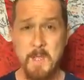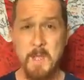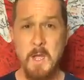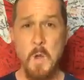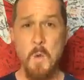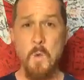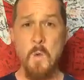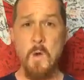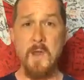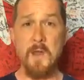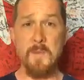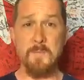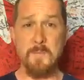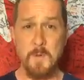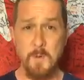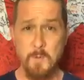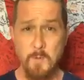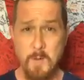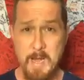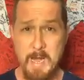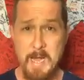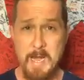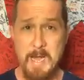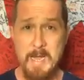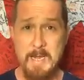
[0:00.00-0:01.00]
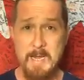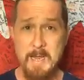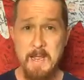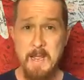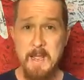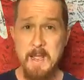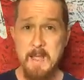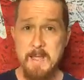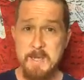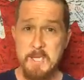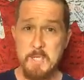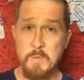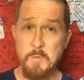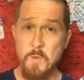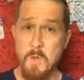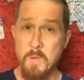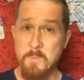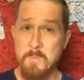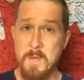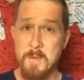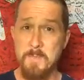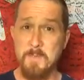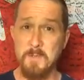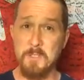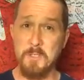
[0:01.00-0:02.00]
I want a parade. I just
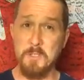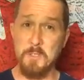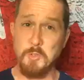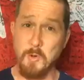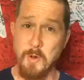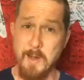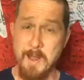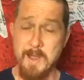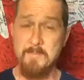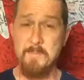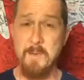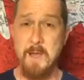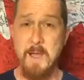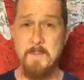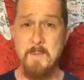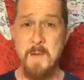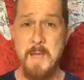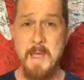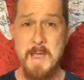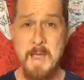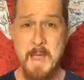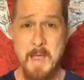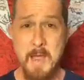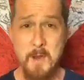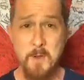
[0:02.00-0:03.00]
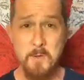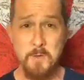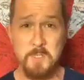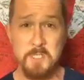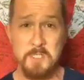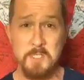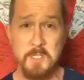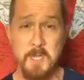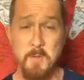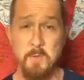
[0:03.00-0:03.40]
want people to drive by my house.